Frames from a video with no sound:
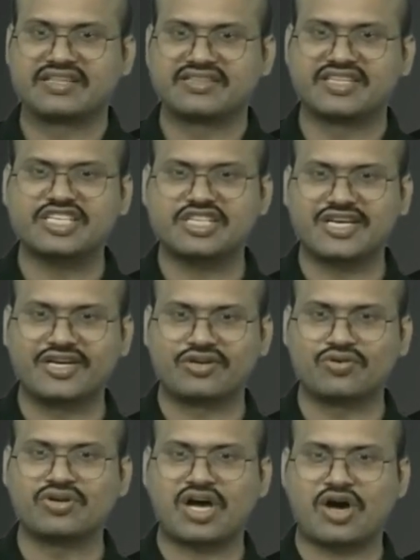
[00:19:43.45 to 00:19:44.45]
This leads
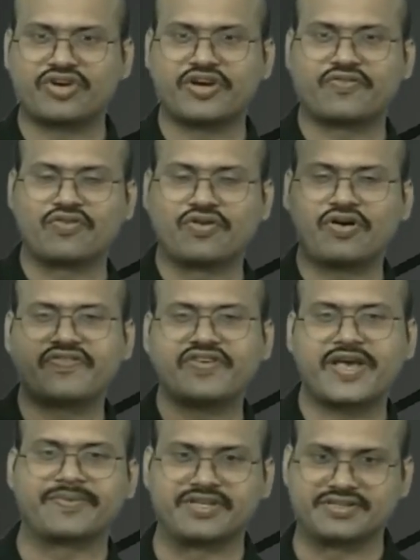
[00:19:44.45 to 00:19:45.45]
to downward flow of
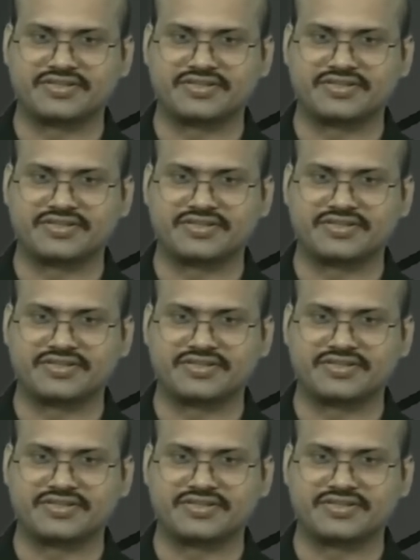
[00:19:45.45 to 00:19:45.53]
debris.